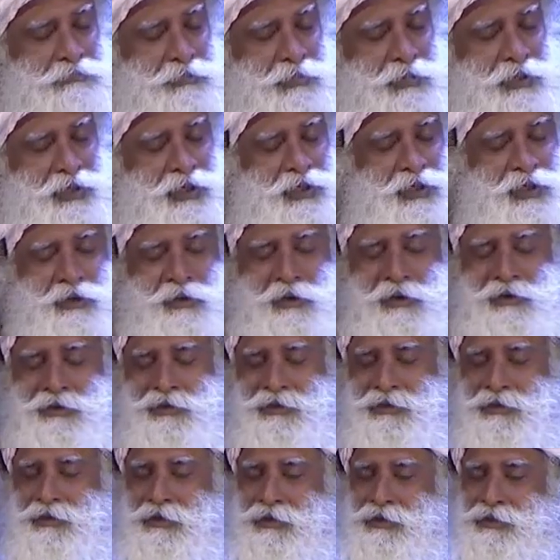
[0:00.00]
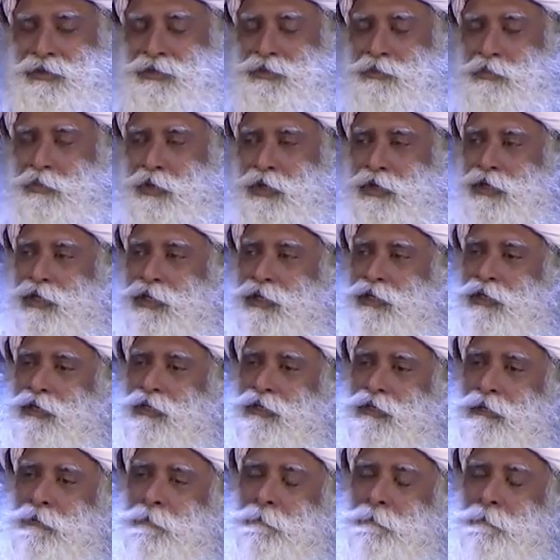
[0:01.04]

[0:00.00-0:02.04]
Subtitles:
on a rock, on a small hill,